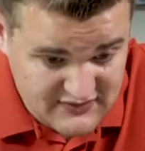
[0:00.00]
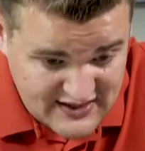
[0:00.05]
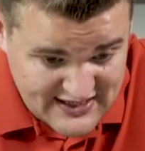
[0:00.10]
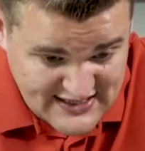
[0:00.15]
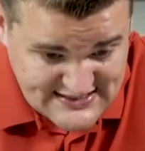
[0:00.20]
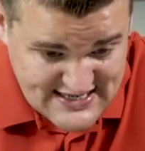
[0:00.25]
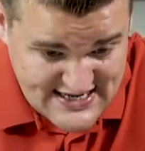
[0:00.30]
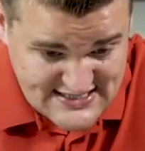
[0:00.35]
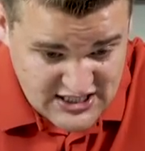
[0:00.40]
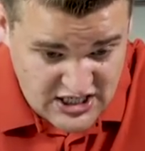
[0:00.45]
He
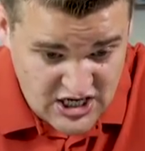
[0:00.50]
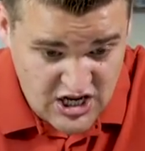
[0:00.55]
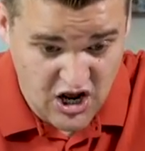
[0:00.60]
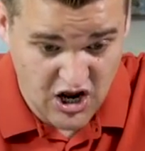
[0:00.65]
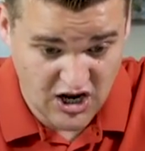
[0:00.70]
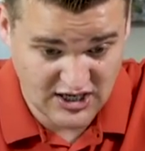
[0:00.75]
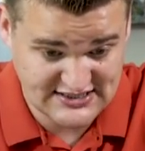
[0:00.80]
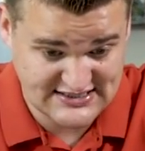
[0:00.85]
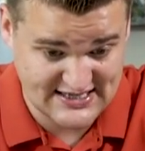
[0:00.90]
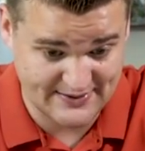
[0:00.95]
says,
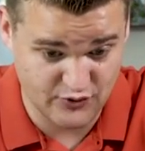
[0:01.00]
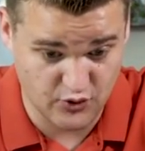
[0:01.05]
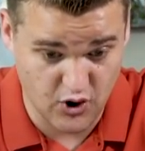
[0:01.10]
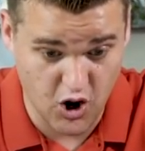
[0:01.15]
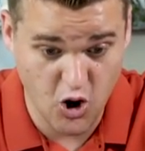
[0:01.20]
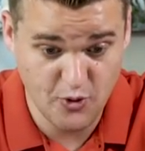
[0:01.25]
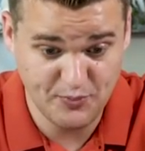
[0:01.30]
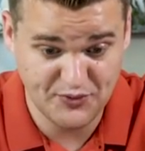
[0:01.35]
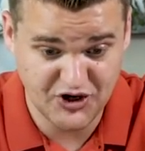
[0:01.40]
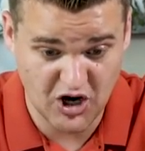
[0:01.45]
Hi Samuel,
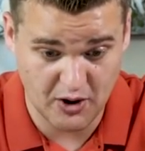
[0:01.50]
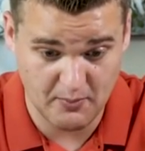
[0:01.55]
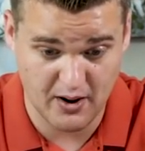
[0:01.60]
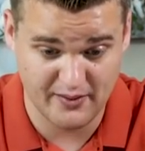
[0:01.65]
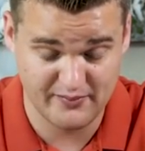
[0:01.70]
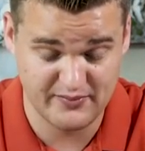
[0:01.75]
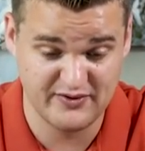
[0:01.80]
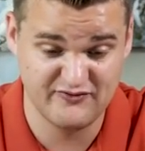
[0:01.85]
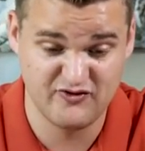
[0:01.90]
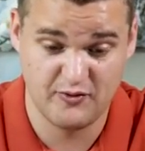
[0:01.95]
hope you don't
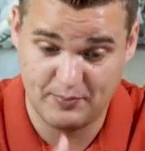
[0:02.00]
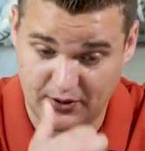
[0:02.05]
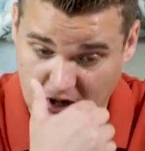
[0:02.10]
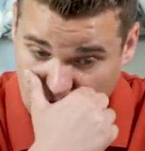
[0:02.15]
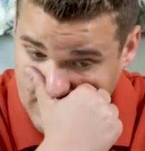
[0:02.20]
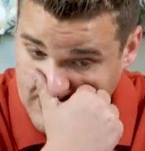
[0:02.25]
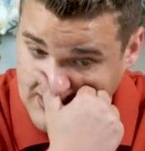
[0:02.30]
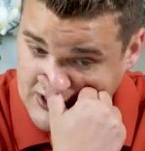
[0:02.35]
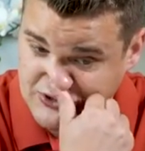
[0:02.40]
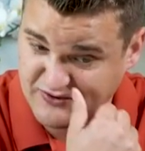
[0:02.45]
mind me
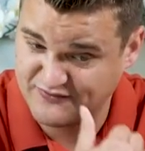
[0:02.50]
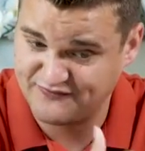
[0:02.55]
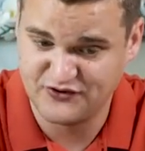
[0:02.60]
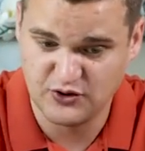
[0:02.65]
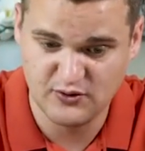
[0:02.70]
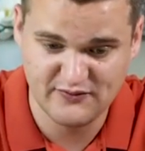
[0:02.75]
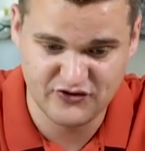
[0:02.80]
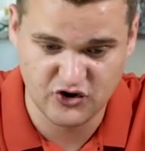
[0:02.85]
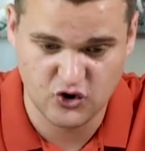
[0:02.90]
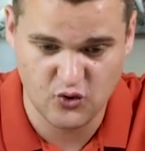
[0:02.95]
replying to a
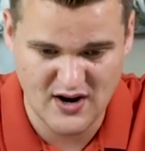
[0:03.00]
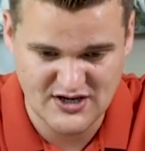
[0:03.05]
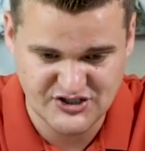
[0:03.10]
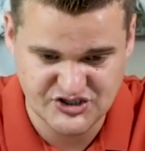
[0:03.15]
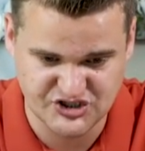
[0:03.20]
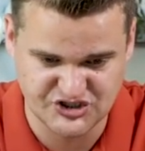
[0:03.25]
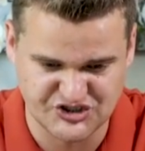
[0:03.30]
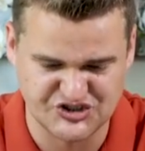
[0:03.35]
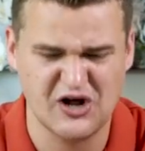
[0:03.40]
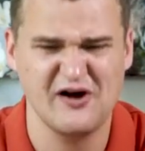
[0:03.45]
few of the
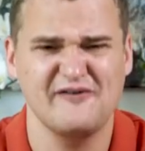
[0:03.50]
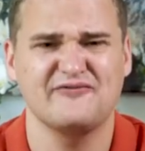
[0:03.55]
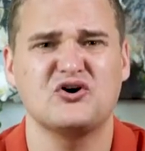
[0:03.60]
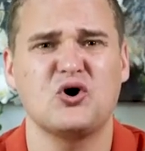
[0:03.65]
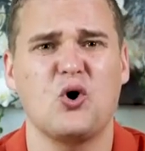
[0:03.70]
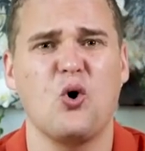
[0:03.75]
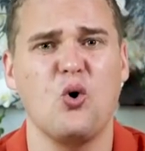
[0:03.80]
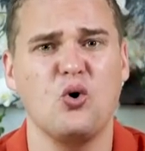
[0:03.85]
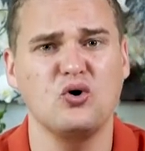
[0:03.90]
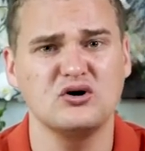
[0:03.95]
questions. Of
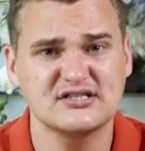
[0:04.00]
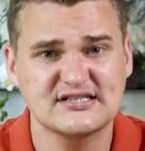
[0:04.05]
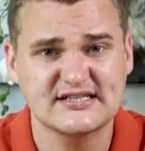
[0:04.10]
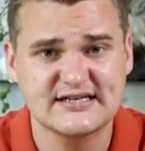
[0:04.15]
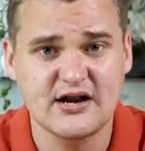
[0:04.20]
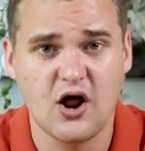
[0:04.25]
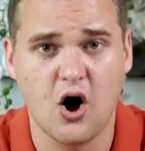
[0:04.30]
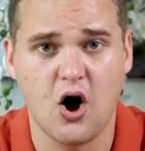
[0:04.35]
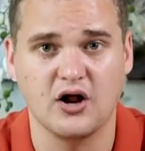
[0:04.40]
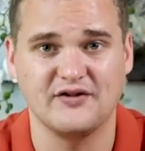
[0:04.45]
course
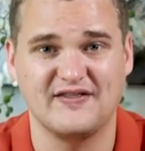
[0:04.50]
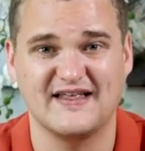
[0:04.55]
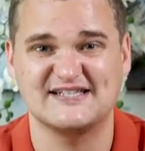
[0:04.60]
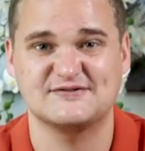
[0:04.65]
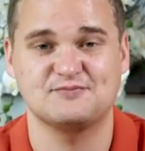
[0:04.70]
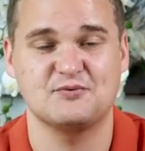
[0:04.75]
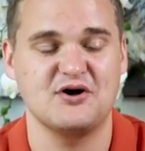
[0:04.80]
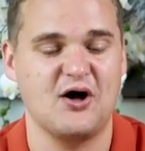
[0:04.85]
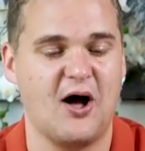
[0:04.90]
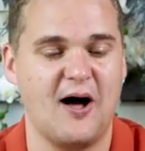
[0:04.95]
not,
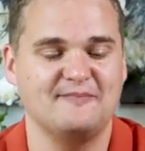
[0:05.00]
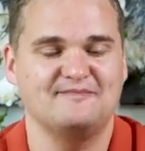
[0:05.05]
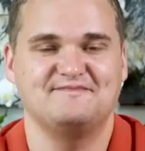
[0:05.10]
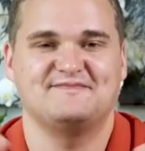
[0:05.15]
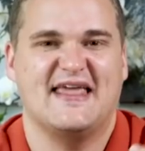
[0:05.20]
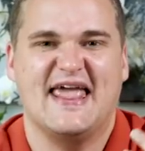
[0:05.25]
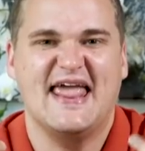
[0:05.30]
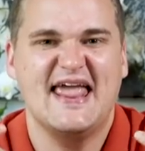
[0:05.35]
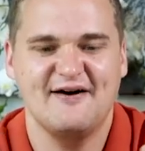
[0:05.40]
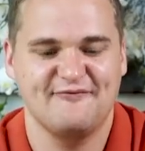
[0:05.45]
that's what
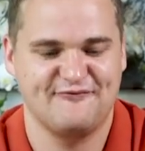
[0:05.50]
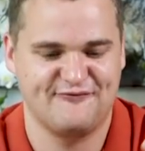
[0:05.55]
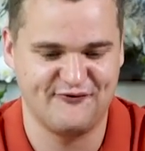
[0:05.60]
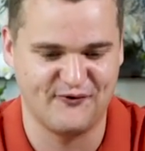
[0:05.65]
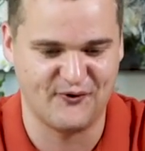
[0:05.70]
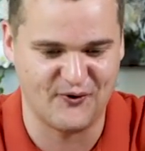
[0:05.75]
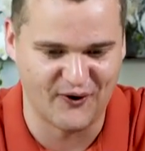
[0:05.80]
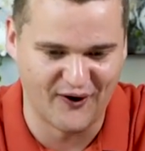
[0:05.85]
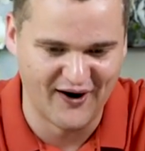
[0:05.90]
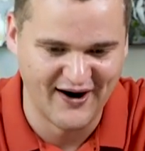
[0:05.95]
I'm here
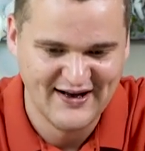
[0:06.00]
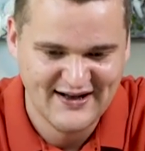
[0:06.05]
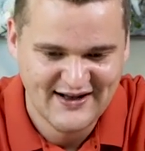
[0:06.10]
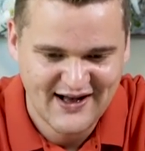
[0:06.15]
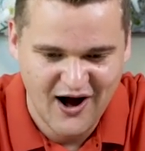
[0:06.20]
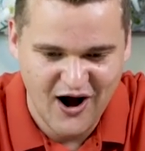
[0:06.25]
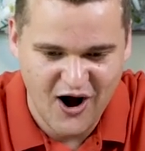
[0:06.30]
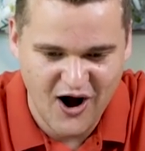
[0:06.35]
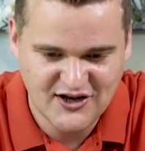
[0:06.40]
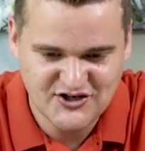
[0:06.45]
for.
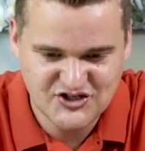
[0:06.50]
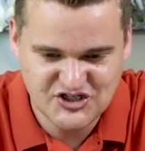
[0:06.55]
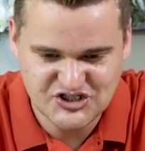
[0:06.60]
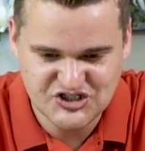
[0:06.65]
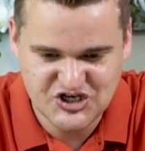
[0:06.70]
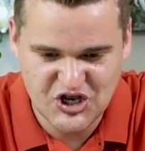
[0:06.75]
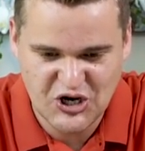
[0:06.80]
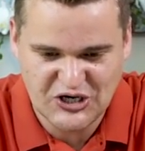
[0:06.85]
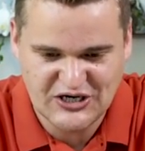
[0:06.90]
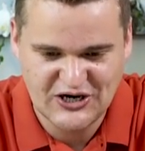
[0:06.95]
I
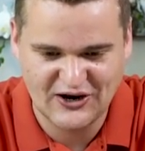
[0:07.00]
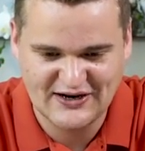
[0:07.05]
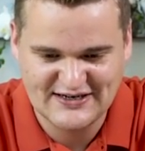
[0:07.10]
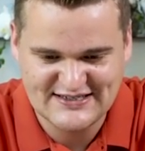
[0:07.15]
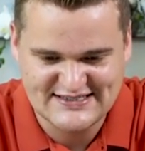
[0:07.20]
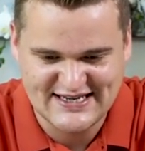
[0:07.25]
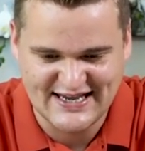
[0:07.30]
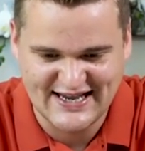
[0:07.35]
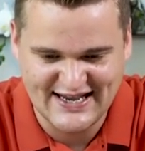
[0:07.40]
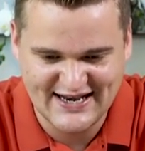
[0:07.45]
just turned
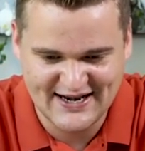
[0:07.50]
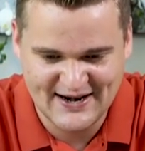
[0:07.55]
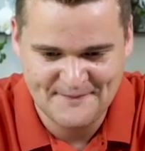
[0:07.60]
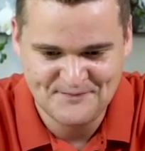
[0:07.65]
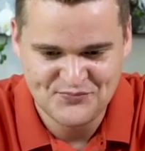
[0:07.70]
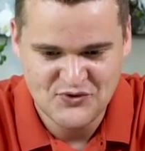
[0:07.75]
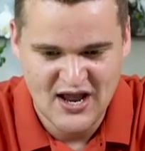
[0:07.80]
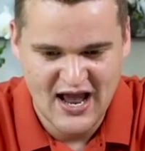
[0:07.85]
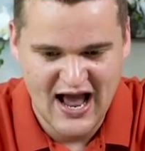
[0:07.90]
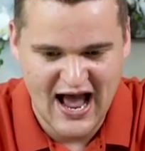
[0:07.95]
19,
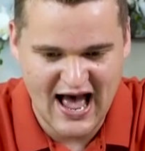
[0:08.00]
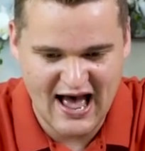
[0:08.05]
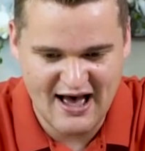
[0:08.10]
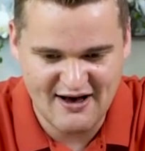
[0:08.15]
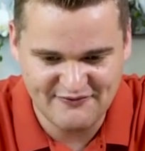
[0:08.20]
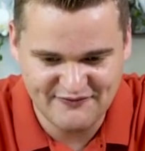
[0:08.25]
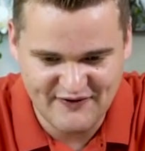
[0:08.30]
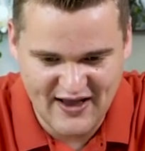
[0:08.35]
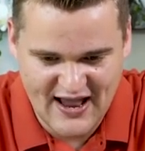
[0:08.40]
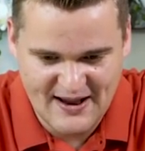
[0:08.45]

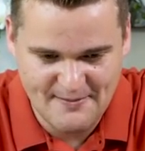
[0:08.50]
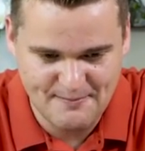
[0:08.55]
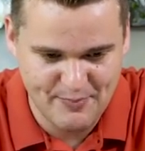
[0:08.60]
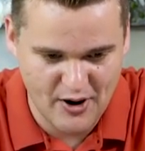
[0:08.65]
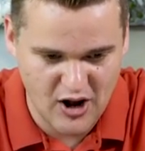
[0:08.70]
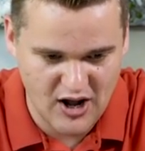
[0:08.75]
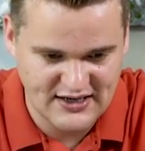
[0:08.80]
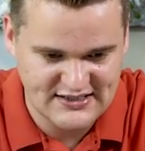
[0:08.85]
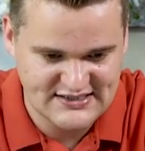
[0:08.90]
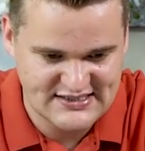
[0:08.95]
have a
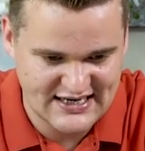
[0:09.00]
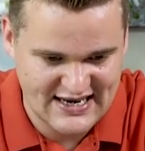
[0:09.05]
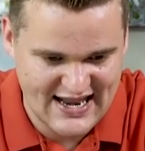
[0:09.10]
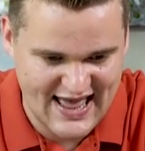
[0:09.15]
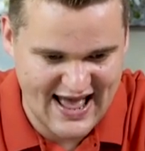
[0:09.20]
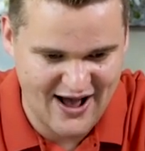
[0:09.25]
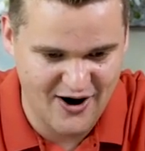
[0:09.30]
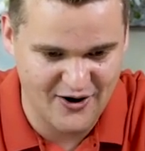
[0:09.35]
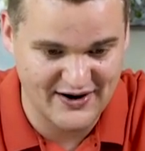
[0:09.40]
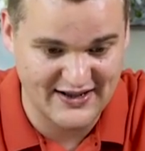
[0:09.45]
buy to
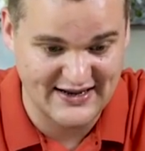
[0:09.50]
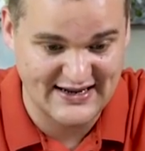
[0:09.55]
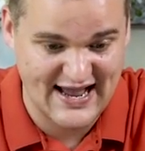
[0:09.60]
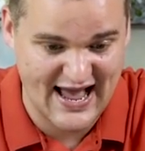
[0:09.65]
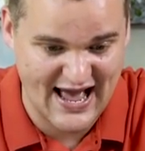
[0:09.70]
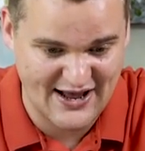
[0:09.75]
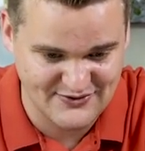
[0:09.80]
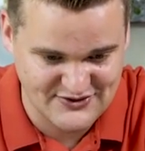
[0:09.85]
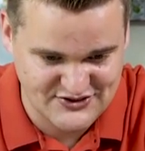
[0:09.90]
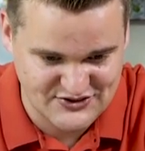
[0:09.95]
let on a
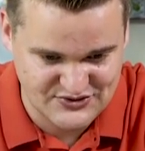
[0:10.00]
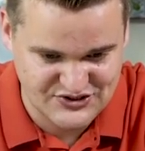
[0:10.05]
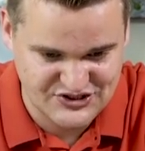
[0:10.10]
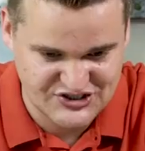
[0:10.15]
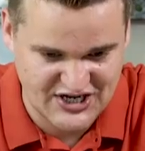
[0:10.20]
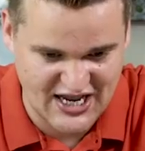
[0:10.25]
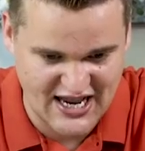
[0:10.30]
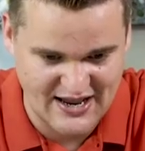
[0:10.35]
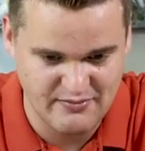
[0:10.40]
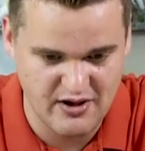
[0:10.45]
council
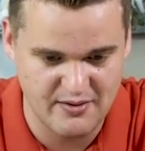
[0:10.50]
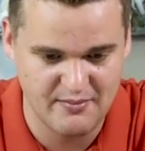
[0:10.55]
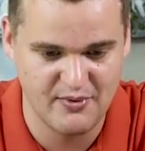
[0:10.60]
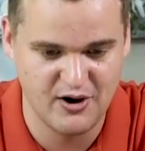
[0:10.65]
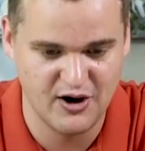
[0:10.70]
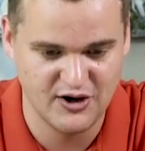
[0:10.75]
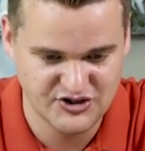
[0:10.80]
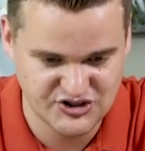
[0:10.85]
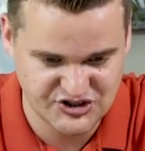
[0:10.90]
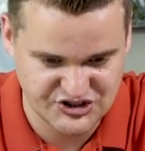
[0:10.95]
scheme
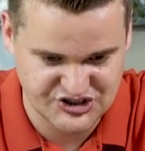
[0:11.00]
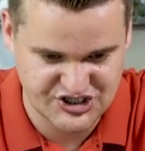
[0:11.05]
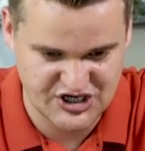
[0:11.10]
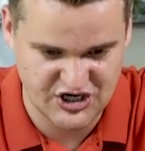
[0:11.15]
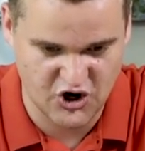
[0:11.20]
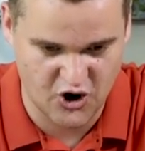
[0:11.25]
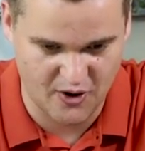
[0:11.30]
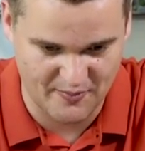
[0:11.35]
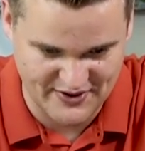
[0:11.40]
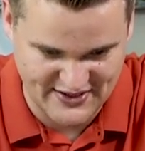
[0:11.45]
emergency
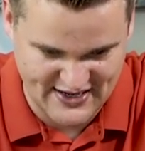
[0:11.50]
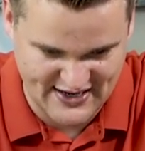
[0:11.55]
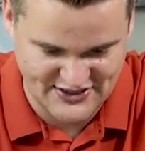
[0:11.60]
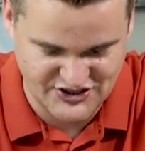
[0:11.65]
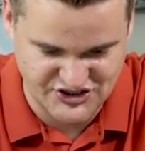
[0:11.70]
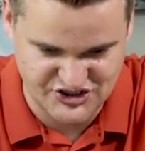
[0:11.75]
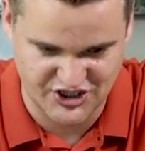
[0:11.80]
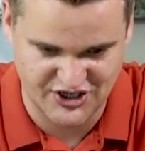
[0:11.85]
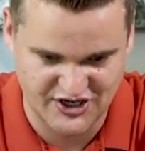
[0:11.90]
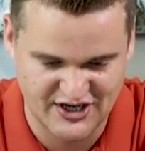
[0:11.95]

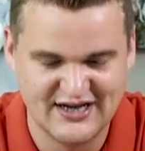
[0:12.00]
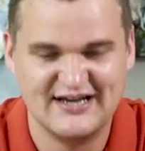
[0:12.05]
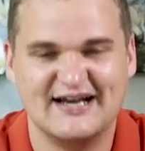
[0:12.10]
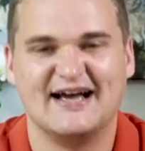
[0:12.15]
accommodation.